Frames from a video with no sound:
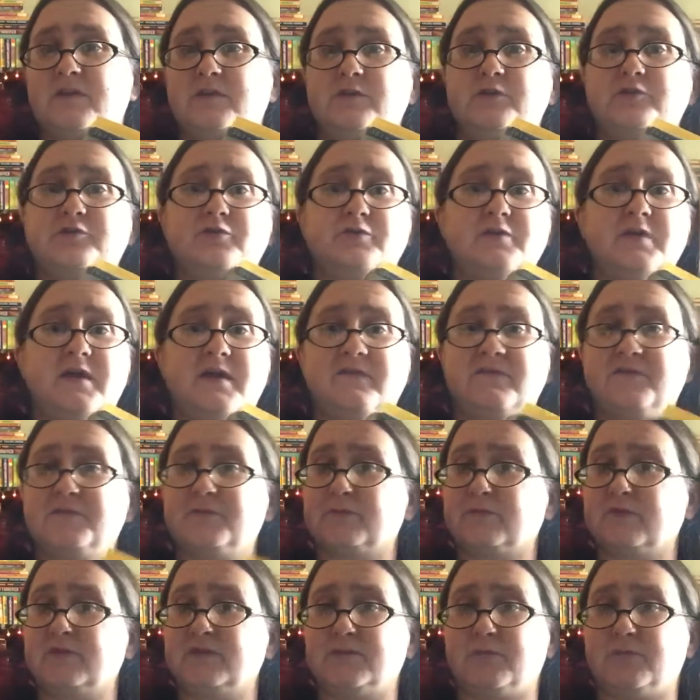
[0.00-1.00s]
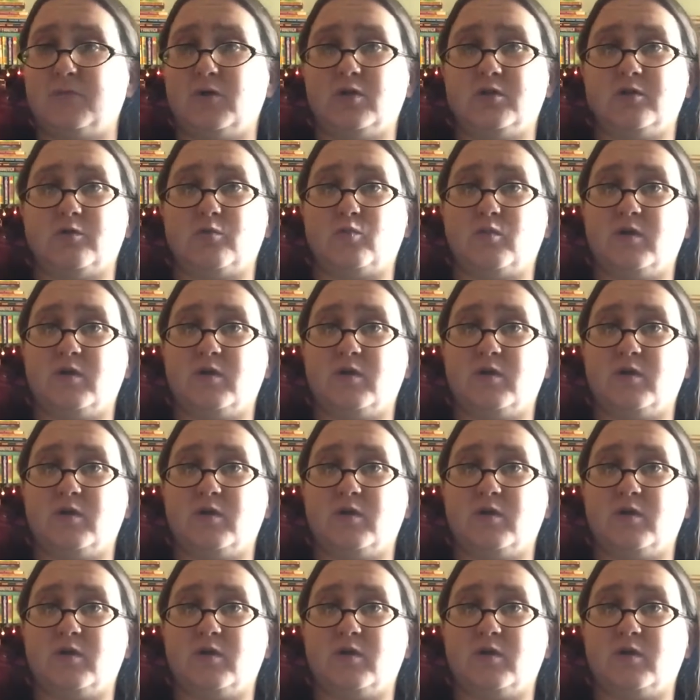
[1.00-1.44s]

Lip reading: You don't have to read them all at